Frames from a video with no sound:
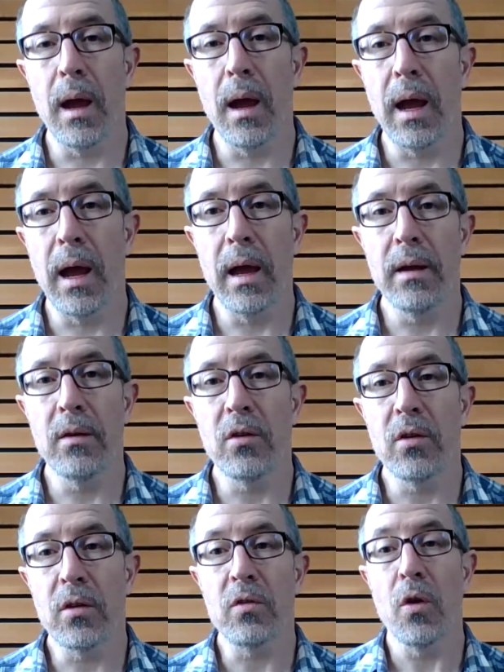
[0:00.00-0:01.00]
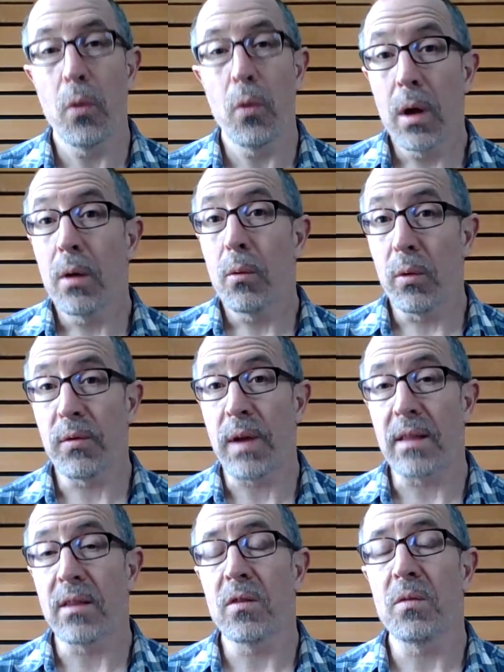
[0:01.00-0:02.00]
and so we've
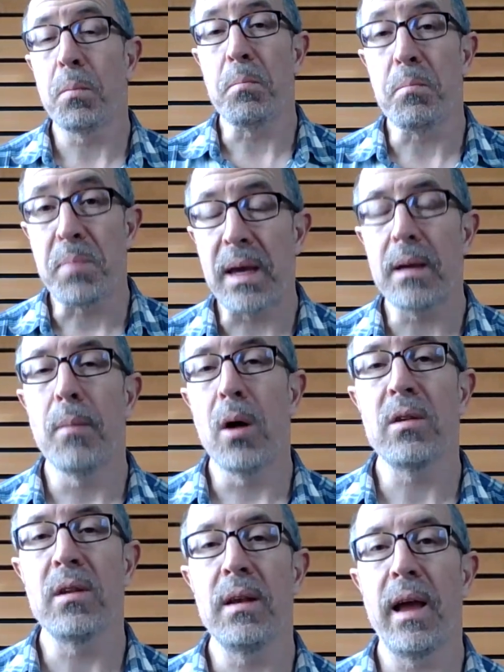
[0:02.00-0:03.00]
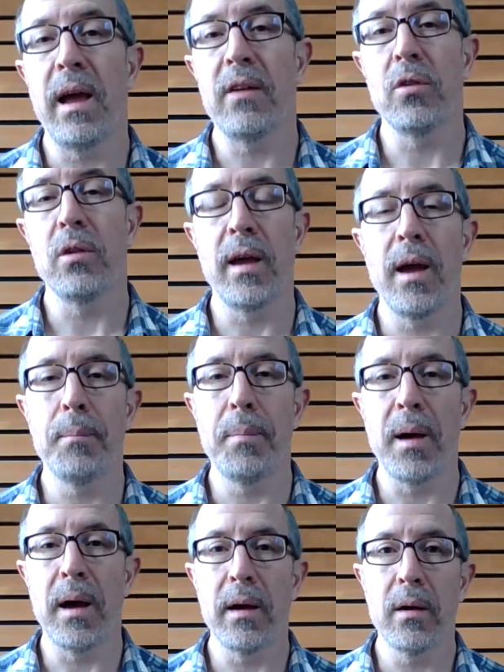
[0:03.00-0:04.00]
got this big multinational
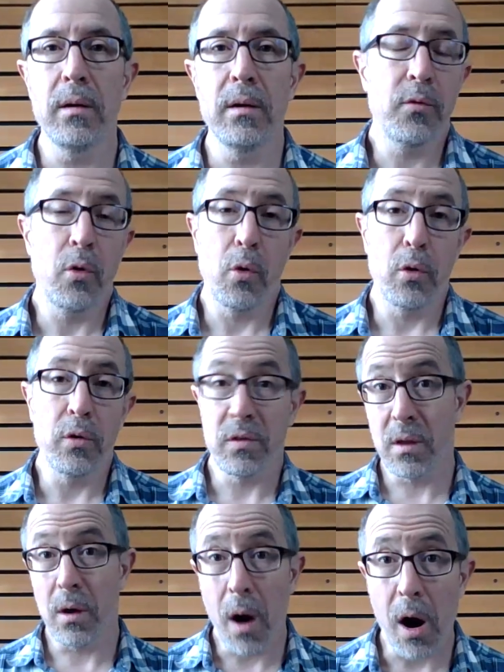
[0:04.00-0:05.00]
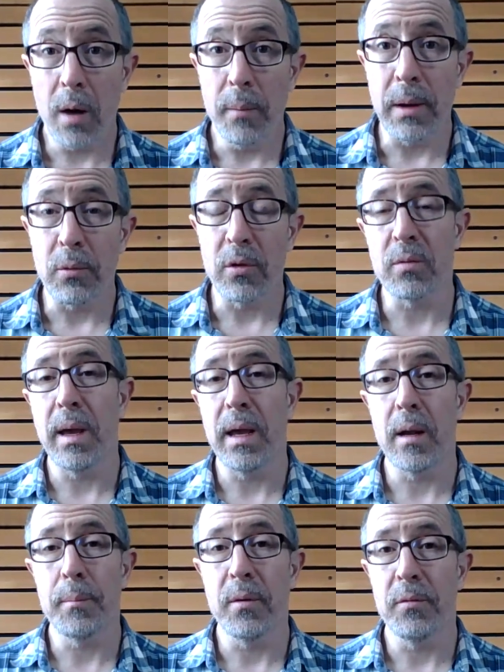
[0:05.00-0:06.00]
empire, and of course their army was made
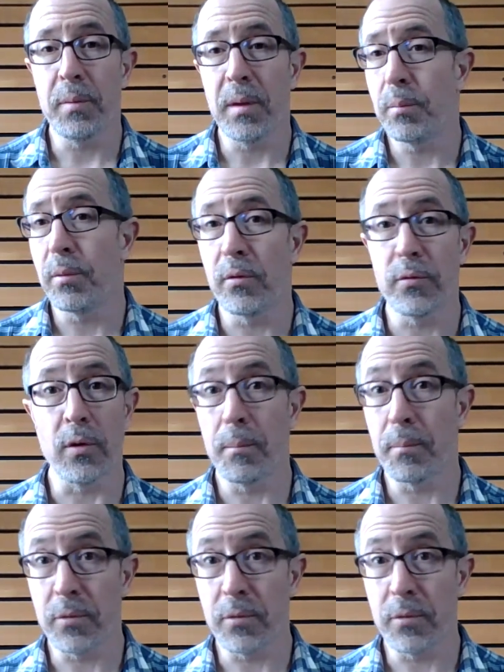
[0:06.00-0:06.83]
up of people from